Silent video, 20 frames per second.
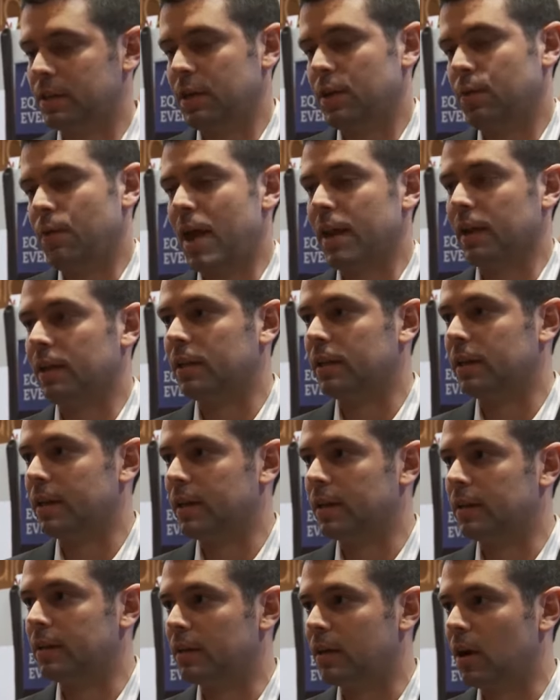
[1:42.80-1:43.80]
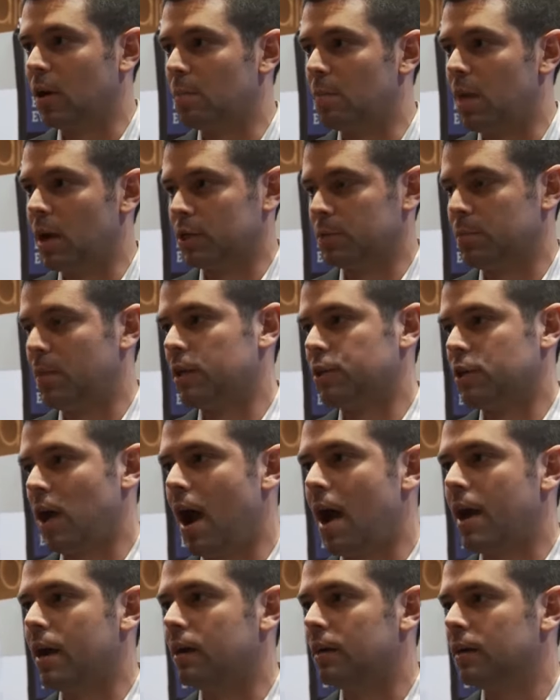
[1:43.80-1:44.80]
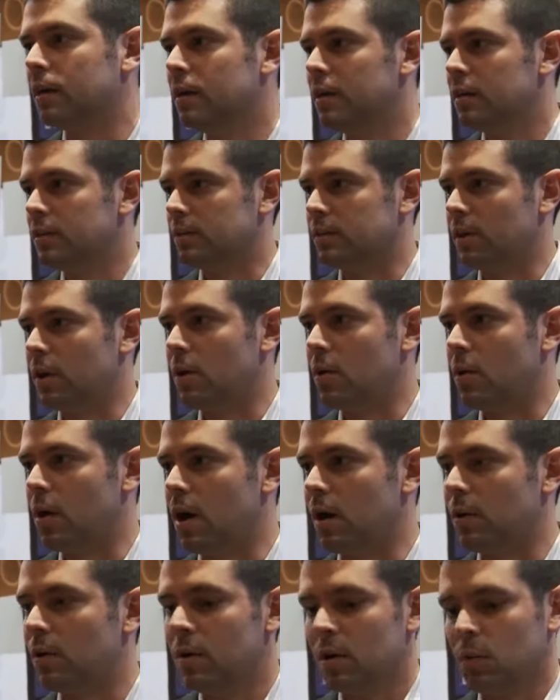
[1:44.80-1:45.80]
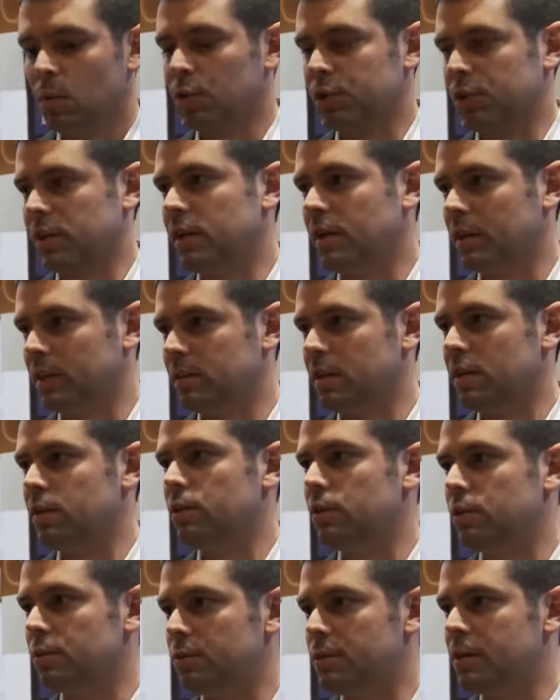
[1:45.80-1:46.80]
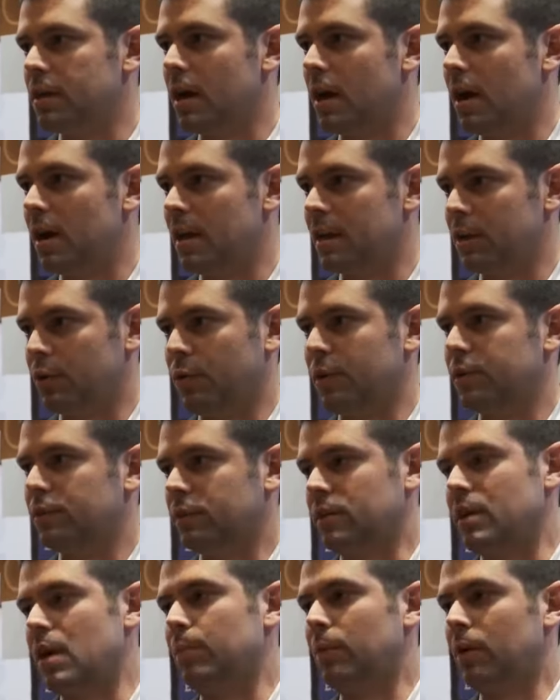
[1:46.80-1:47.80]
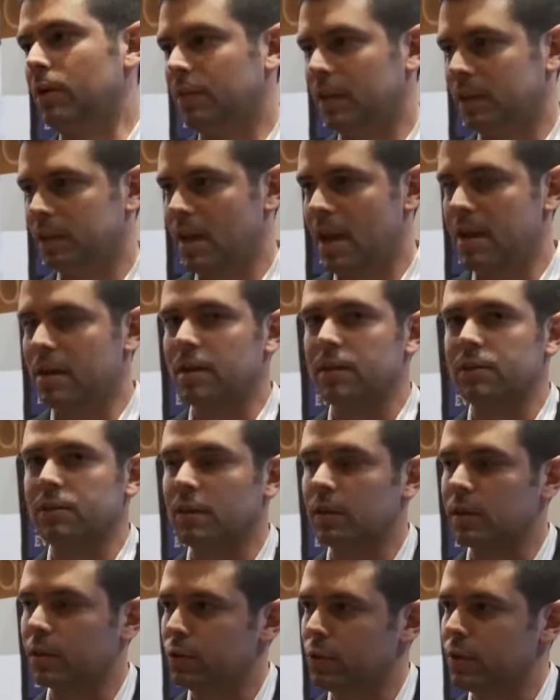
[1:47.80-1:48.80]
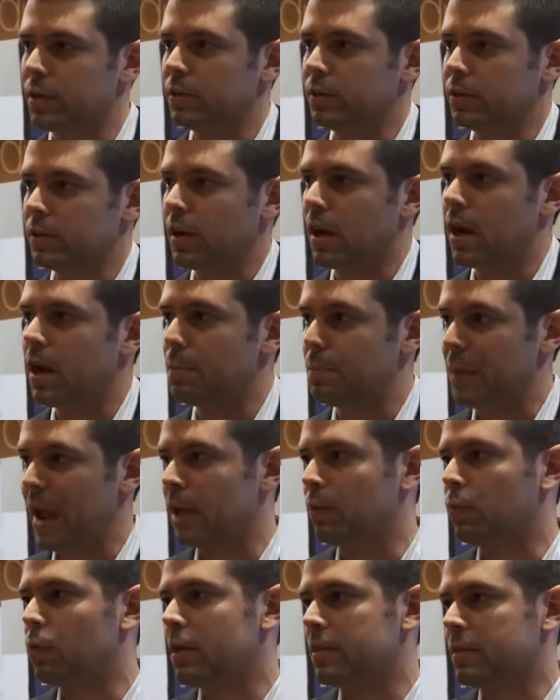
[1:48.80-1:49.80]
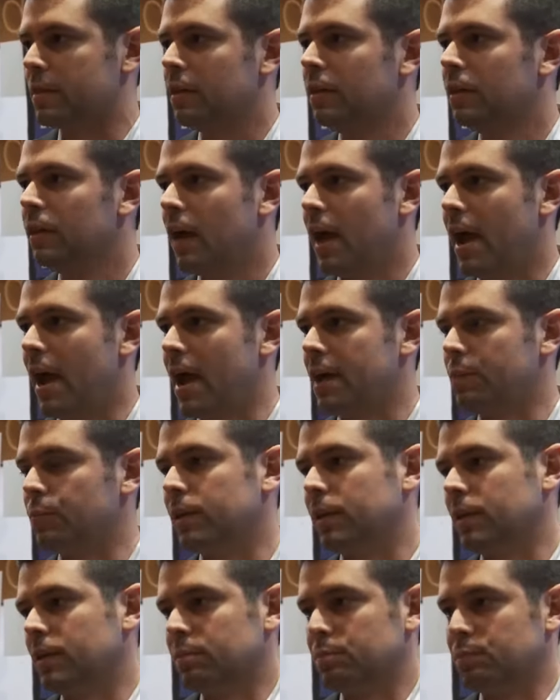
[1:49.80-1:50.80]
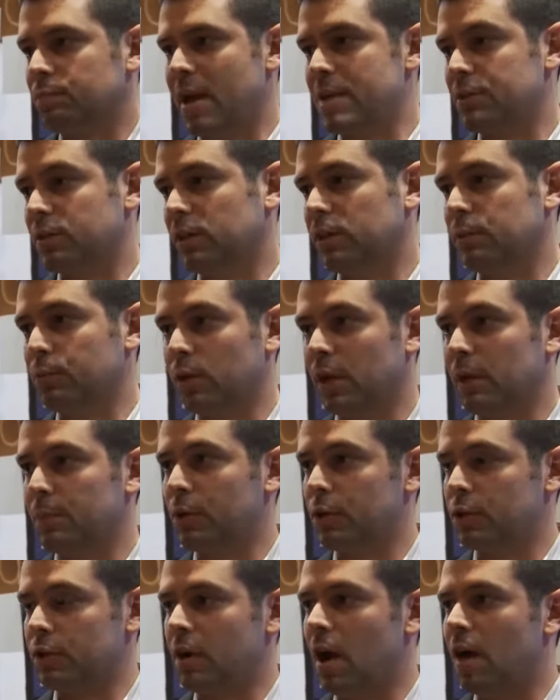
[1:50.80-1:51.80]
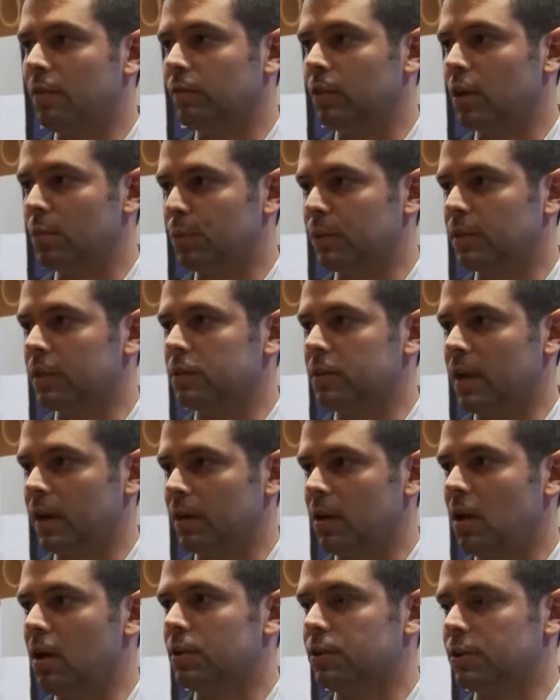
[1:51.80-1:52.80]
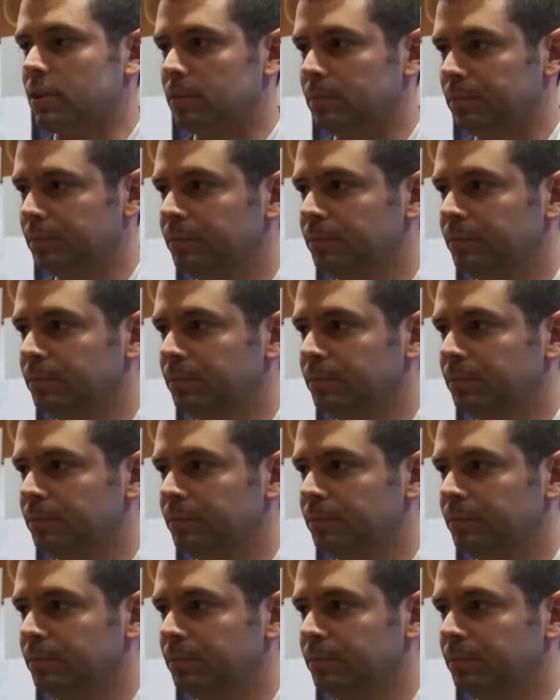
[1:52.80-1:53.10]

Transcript: Theoretically, much higher. Yeah. So we'll see continued increase the number of antennas and increased bandwidth, and we can basically really push the envelope with this technology.